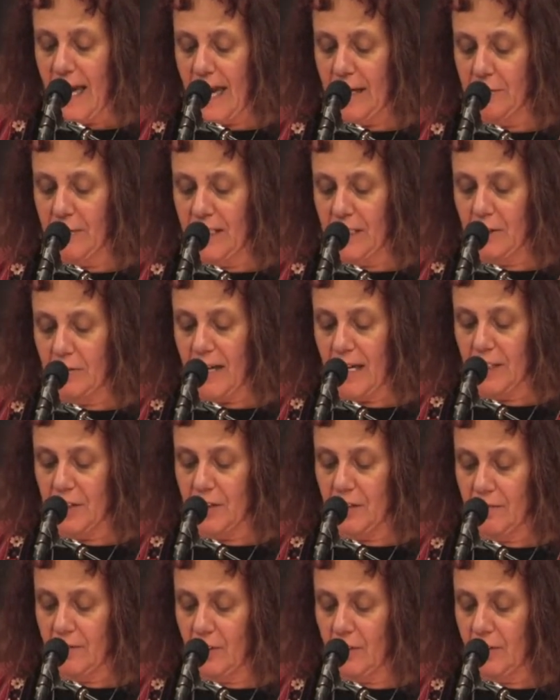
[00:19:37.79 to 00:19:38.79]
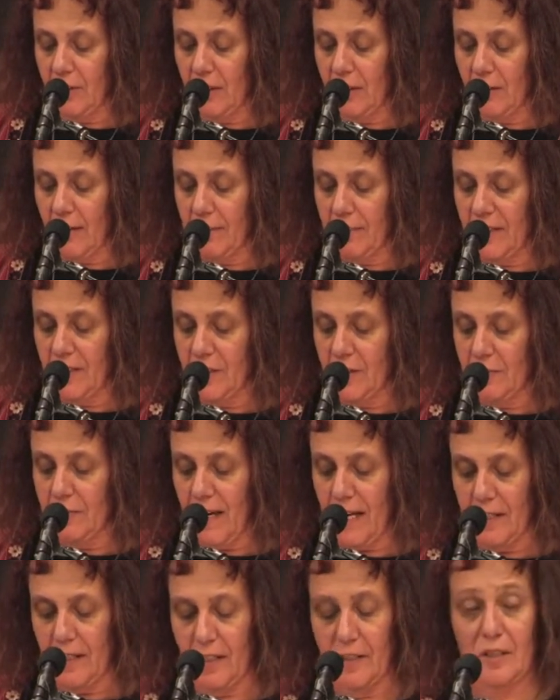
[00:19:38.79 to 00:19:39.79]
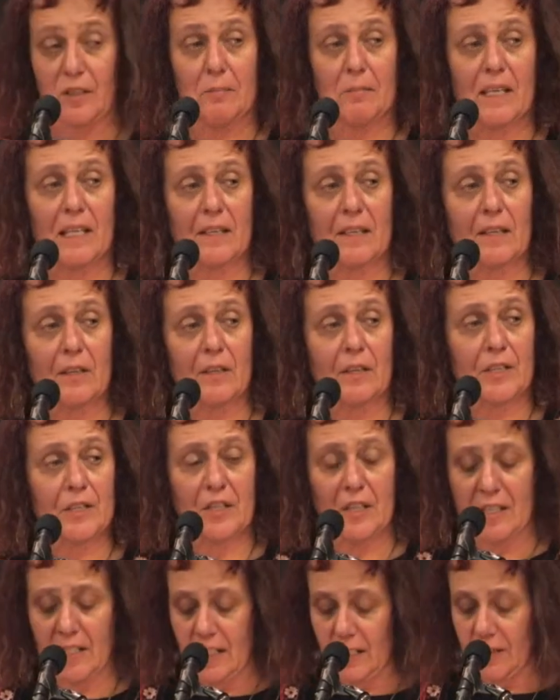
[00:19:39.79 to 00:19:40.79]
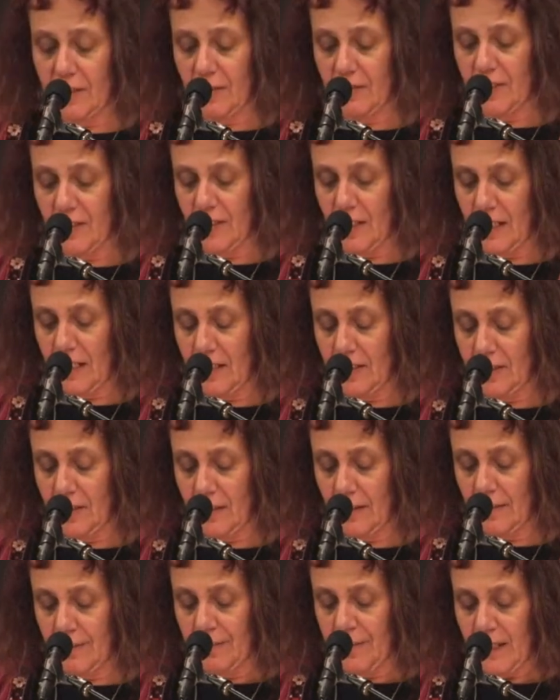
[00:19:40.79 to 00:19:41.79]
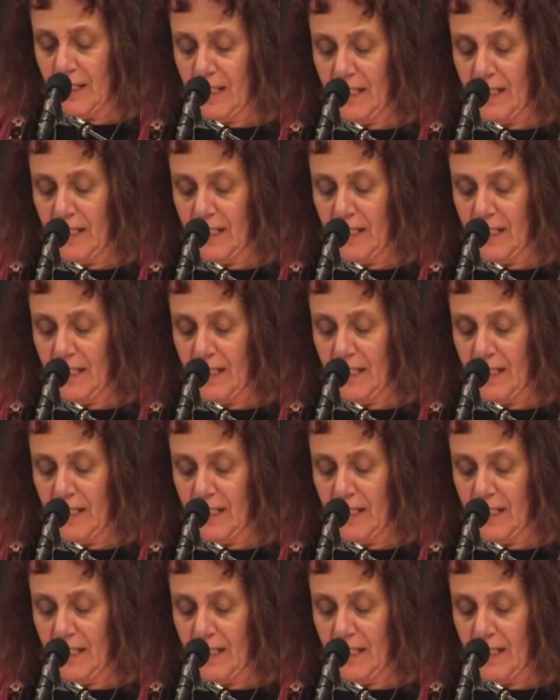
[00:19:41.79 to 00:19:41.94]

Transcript: and redirection of nuclear weapons spending to meet the urgent needs of cities.